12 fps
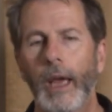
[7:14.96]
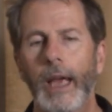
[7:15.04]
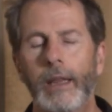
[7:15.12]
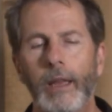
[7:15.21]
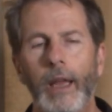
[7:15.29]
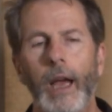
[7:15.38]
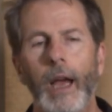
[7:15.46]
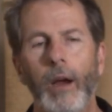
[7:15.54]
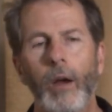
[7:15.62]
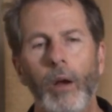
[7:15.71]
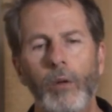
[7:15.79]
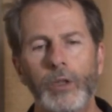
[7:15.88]
And I
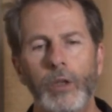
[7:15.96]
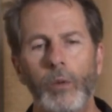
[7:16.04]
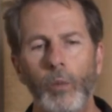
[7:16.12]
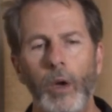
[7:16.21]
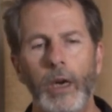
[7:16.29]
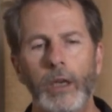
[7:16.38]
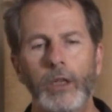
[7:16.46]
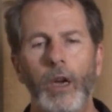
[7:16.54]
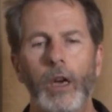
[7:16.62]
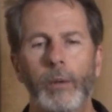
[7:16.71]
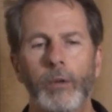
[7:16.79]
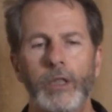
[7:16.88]
also want to
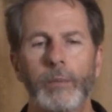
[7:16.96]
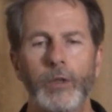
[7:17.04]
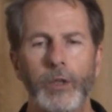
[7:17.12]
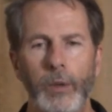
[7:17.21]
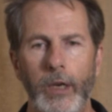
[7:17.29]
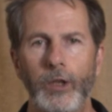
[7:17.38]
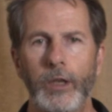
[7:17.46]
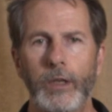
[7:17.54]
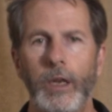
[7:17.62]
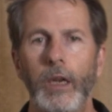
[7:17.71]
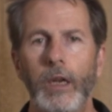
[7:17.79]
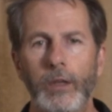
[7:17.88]
talk about some stretches.